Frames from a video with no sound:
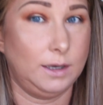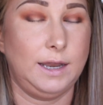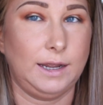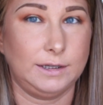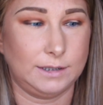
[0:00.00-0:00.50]

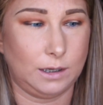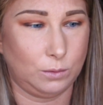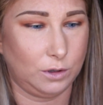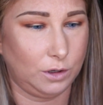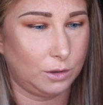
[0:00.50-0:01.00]
Next, I
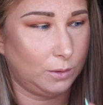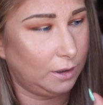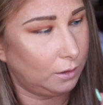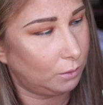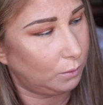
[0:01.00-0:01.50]
want to go
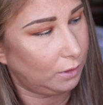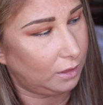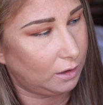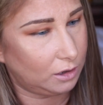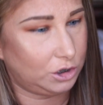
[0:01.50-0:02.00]
in
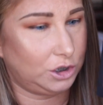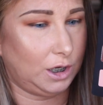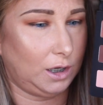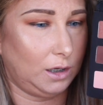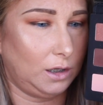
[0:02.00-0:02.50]
with this
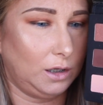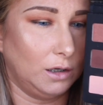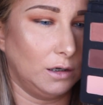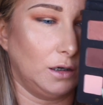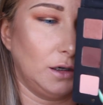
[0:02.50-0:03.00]
shade
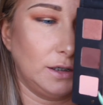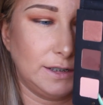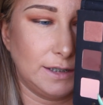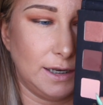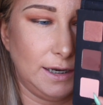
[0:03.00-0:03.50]
here,
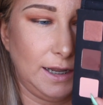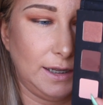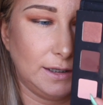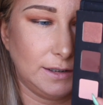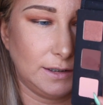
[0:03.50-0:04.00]

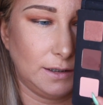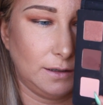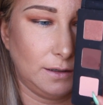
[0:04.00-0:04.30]
Sundazed.